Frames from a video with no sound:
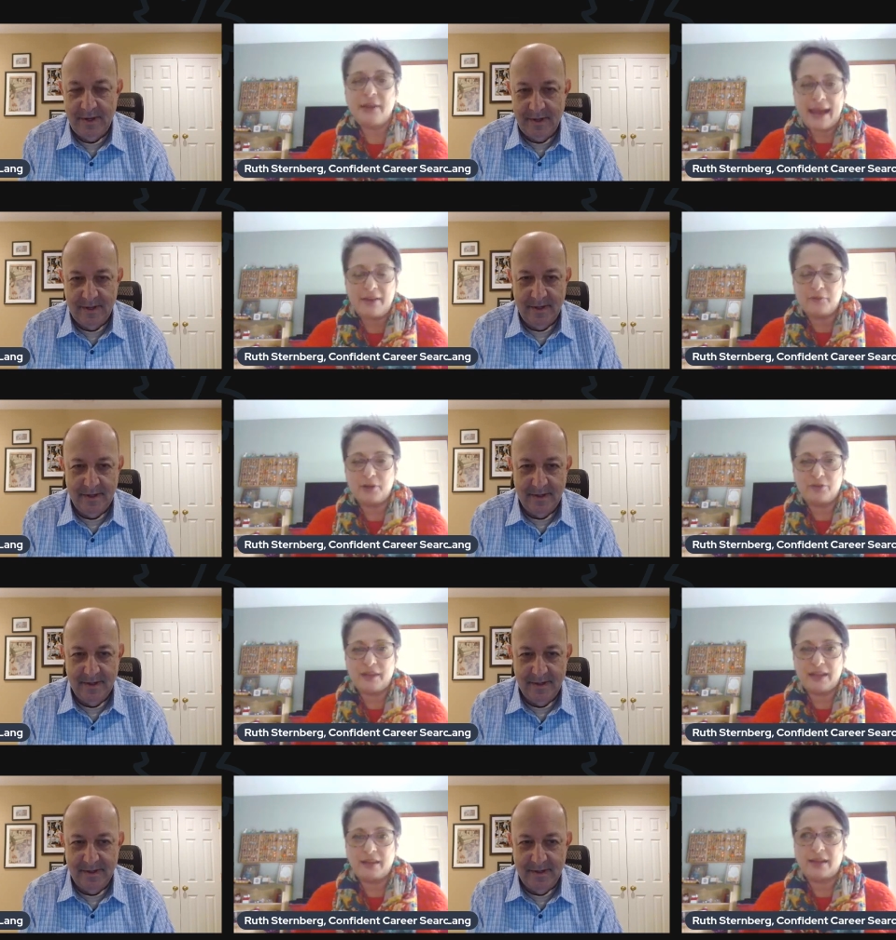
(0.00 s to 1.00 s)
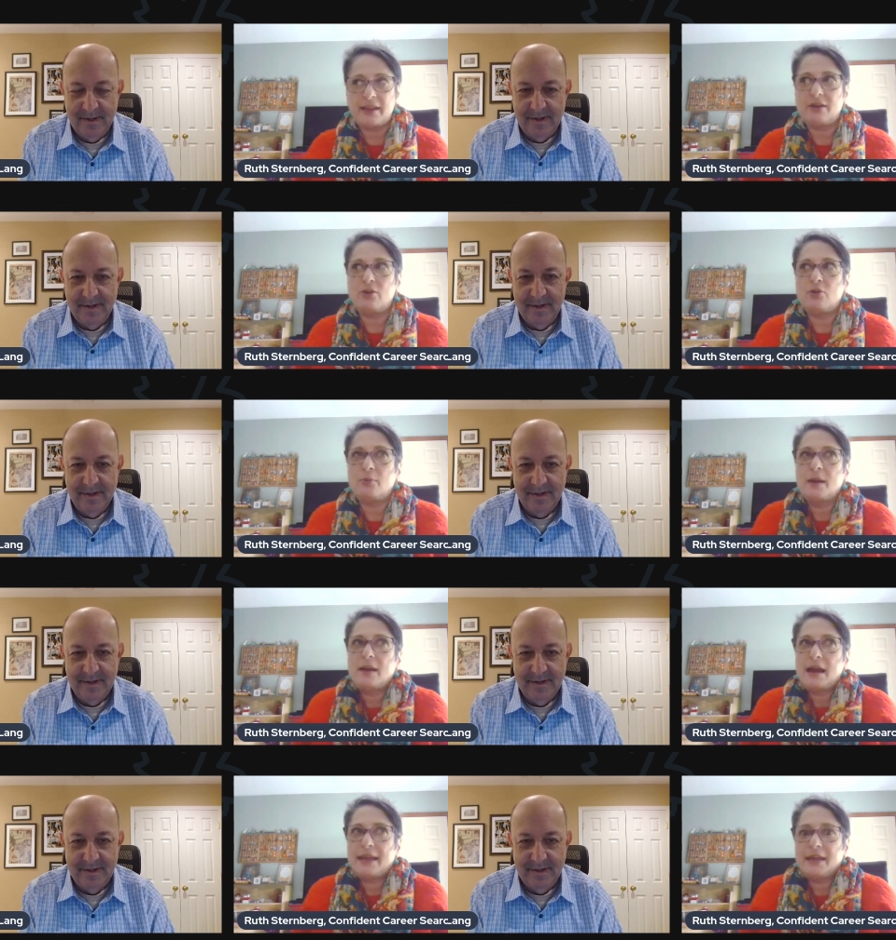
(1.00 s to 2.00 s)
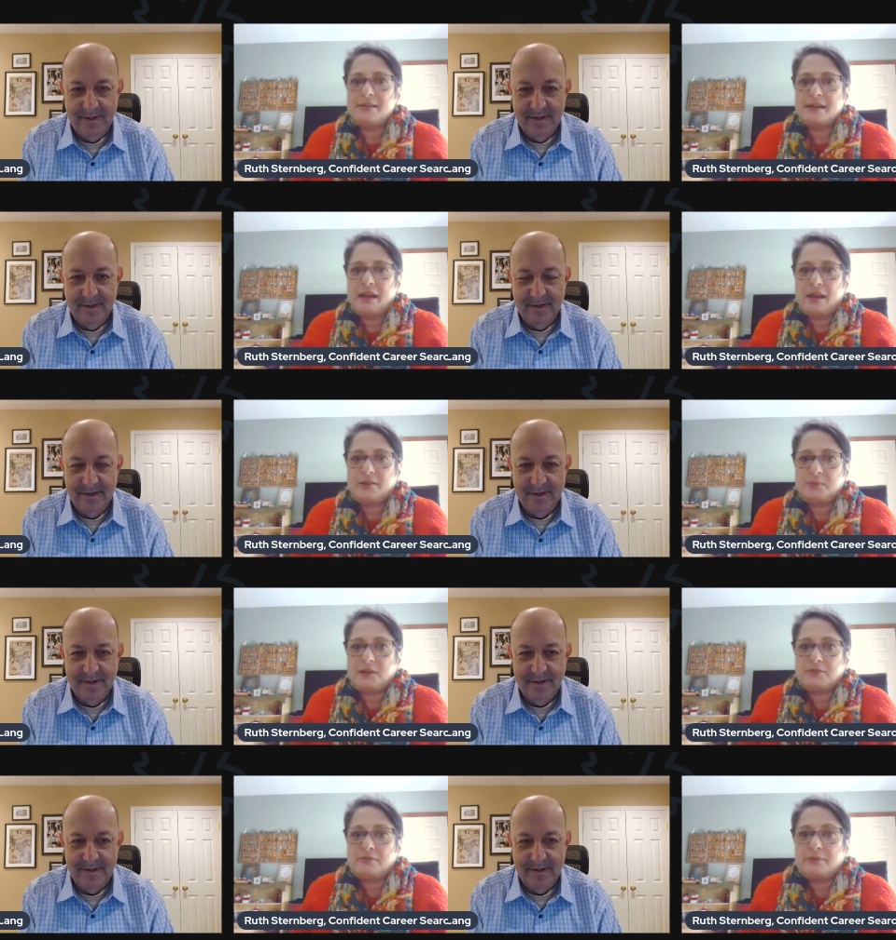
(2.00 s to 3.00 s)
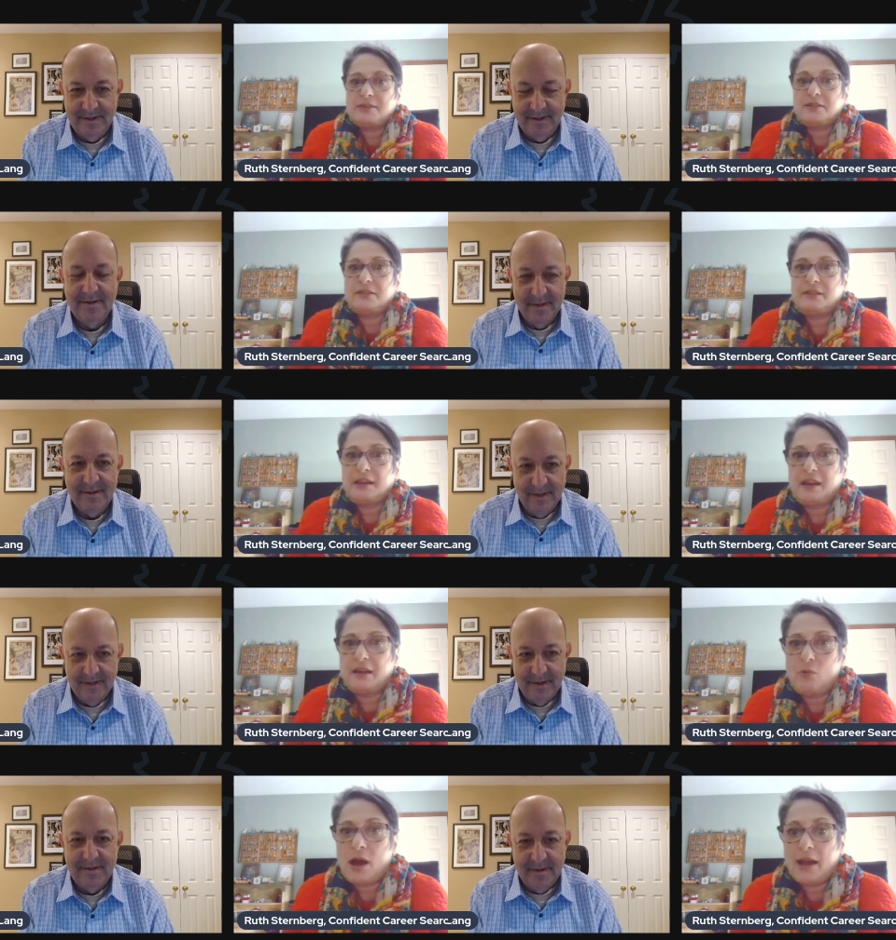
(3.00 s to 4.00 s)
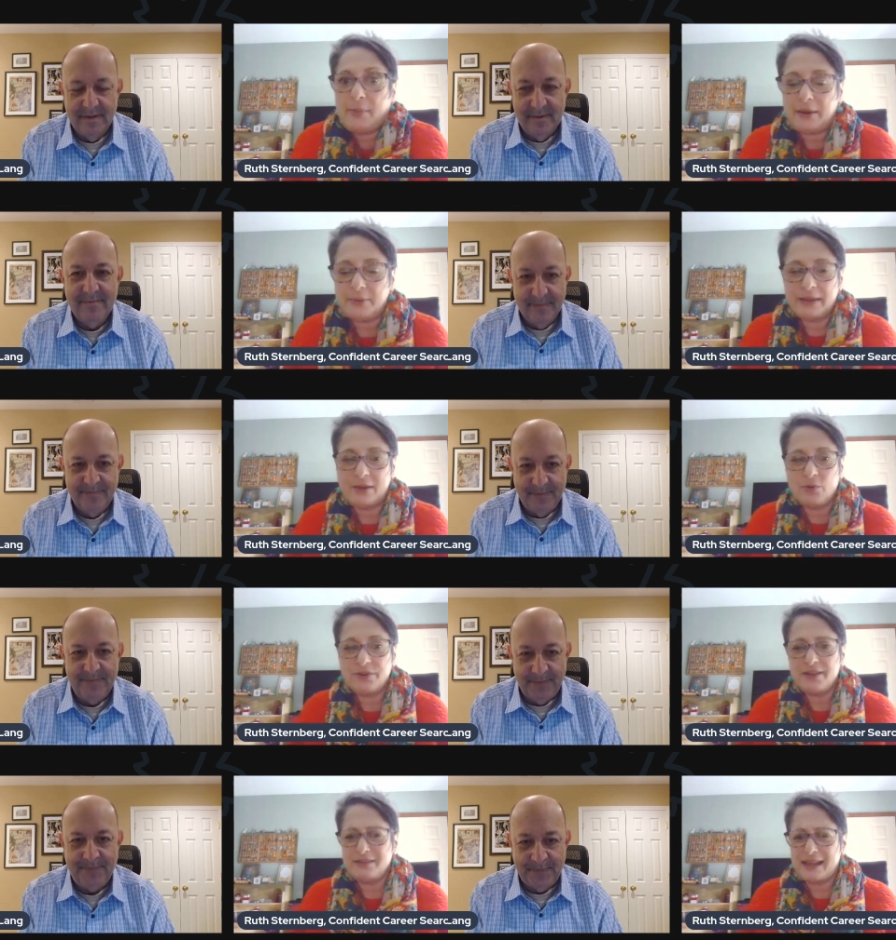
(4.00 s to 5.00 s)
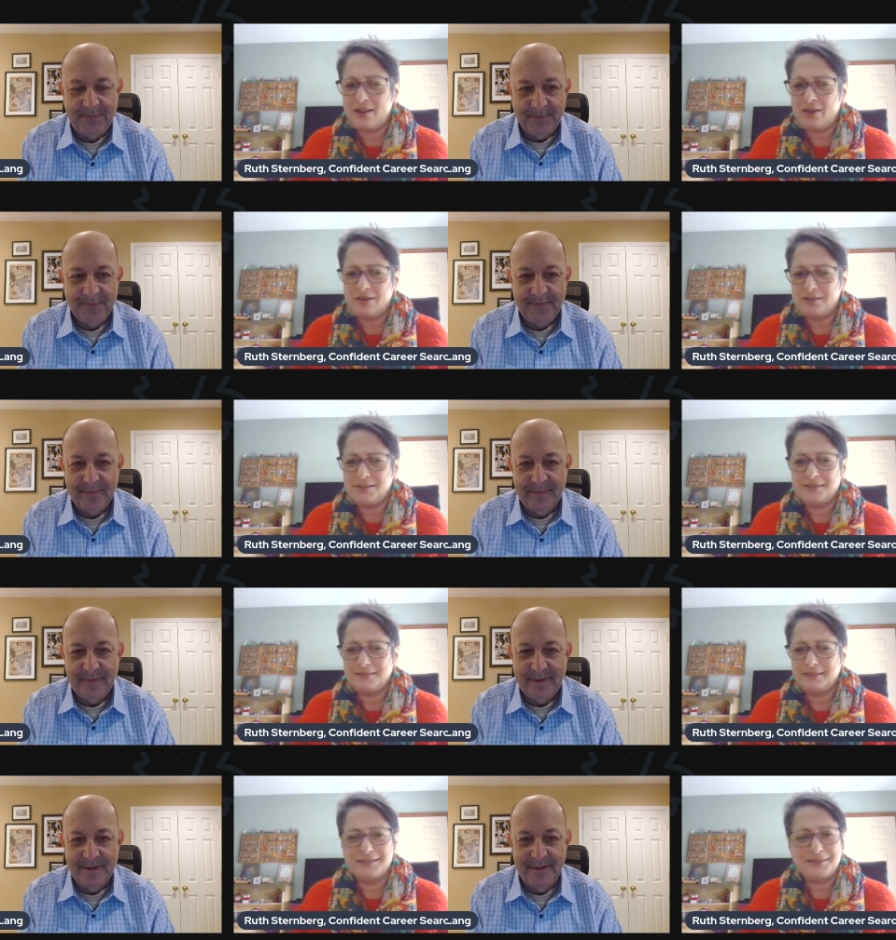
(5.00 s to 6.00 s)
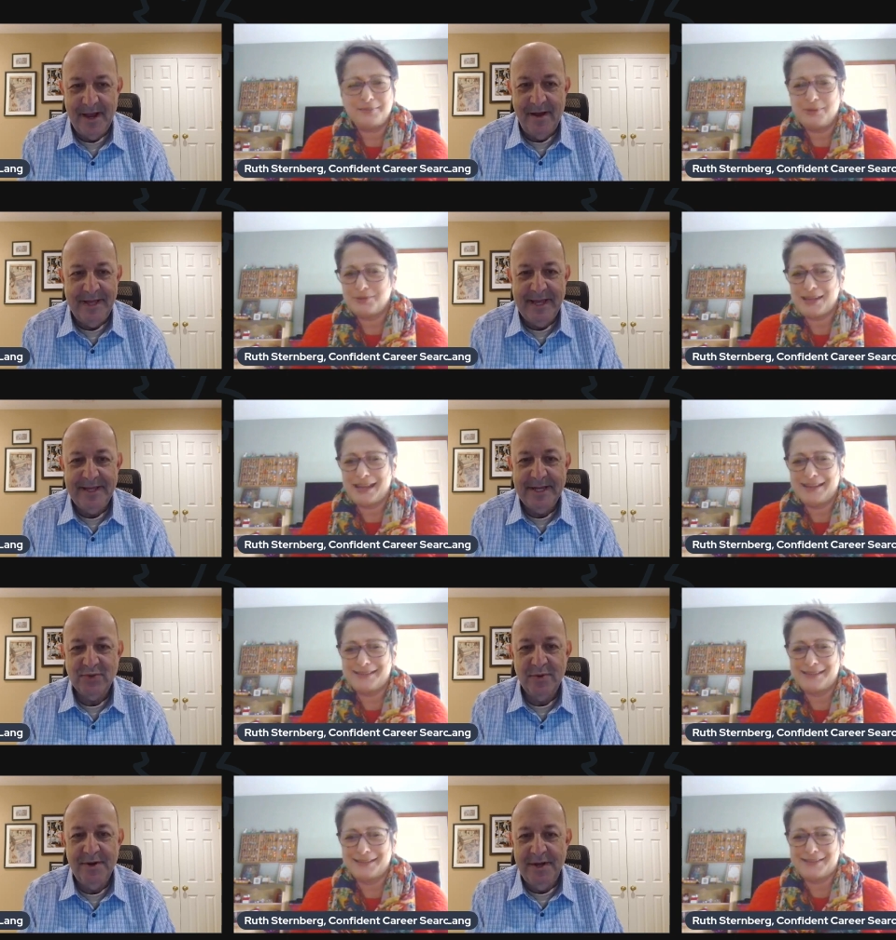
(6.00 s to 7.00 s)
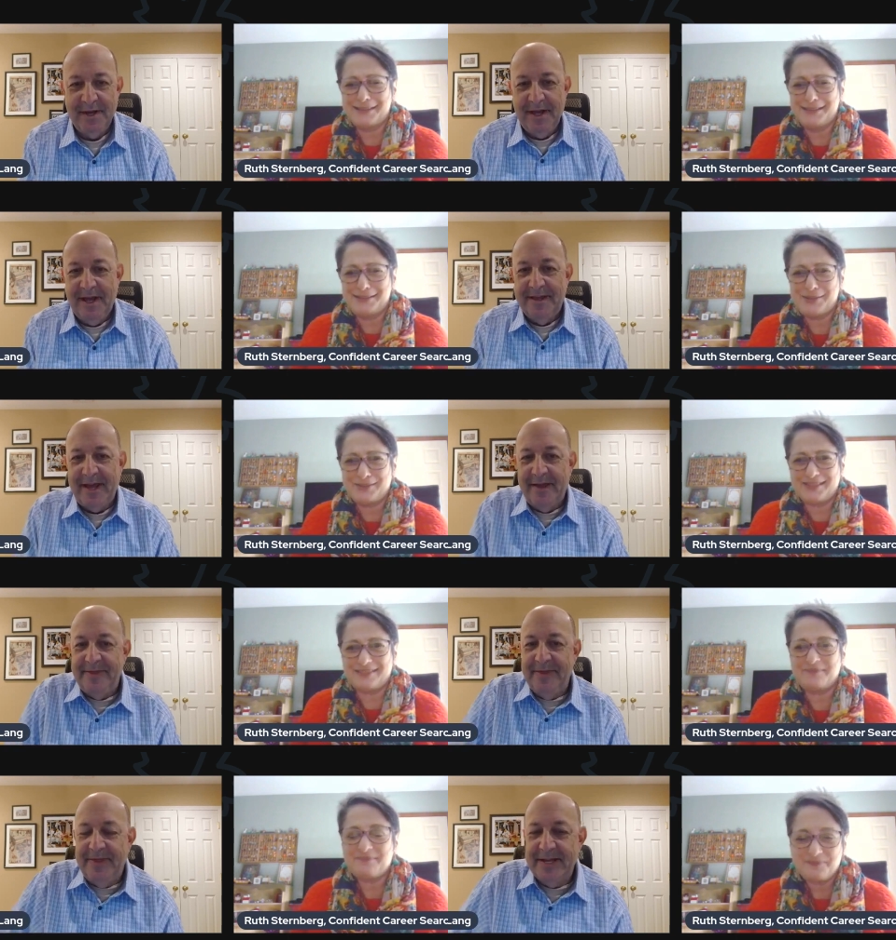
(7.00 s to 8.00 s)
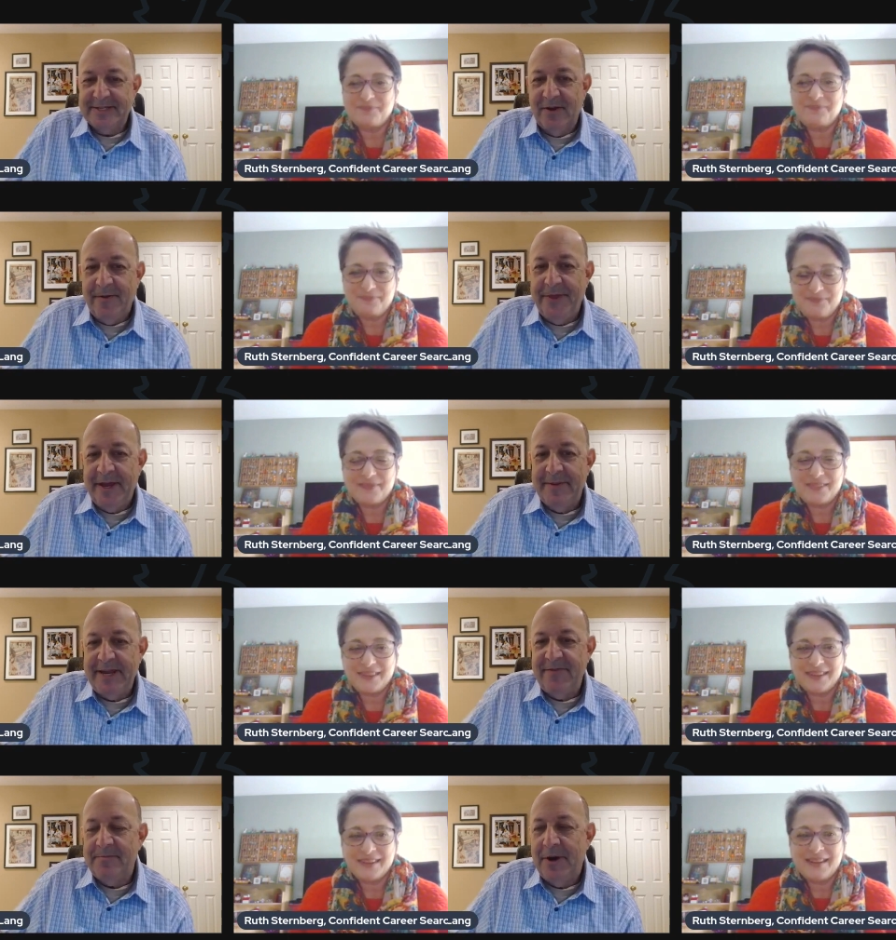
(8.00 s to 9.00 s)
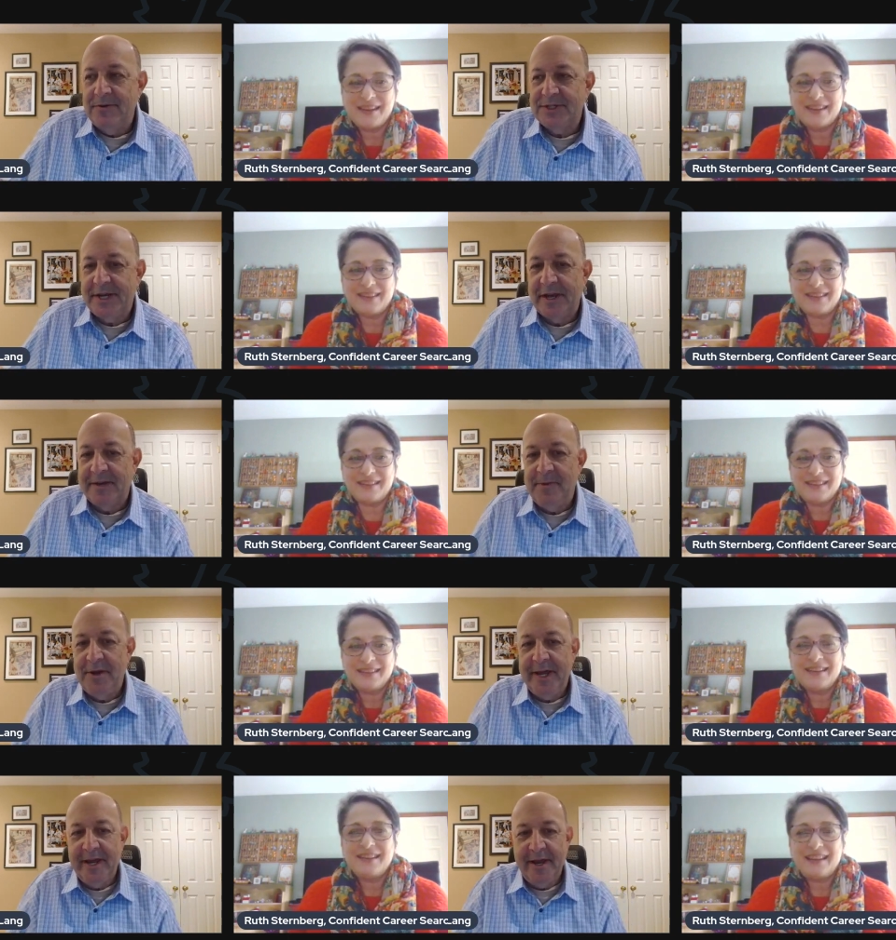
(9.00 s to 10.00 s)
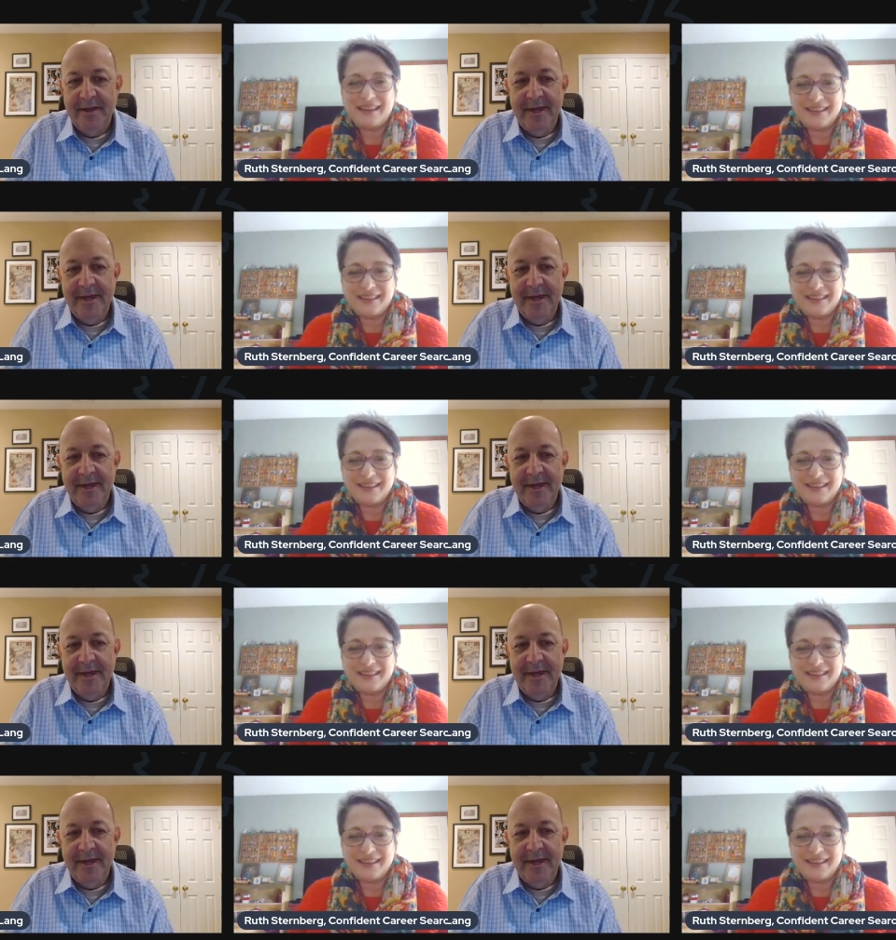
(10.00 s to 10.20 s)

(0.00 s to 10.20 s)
Speaker 1: you have when you're thinking like oh I can't say X because everybody's going to think Y about me. Well, they they aren't.
Speaker 2: And so no, and that's where so. that's the whole thing about even posting and communicating yeah. on